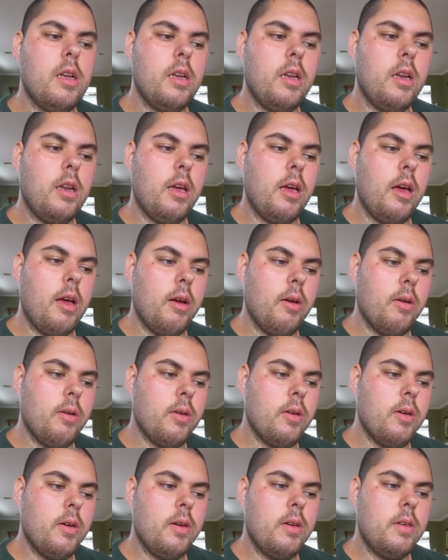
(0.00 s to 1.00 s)
to
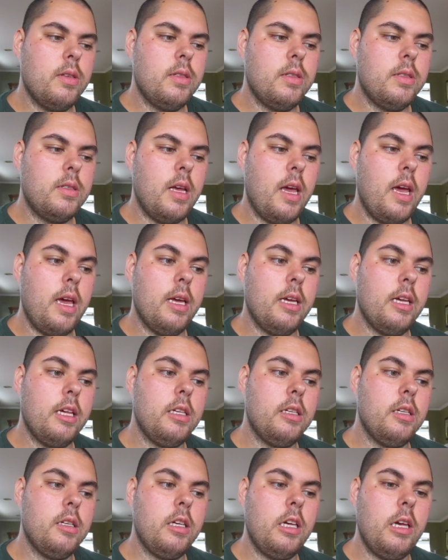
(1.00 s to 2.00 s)
say
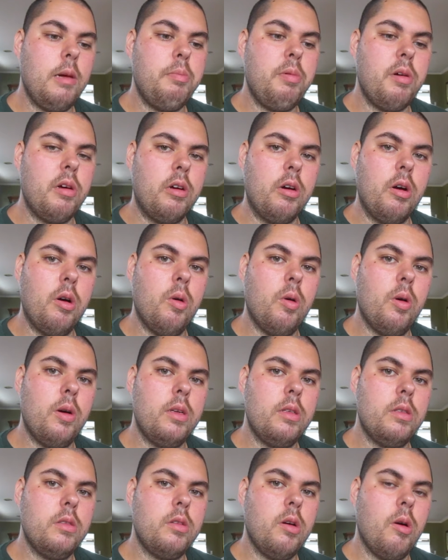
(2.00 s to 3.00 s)
keep it
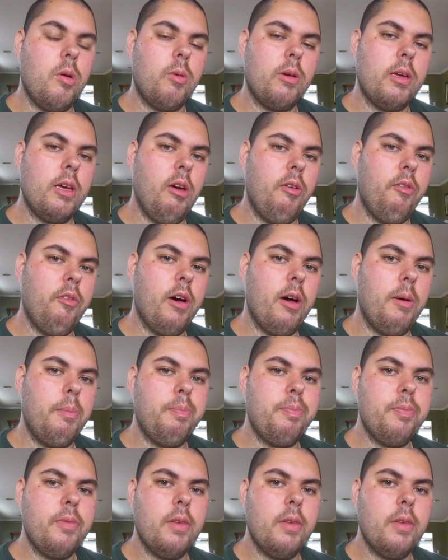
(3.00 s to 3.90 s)
going, don't give up.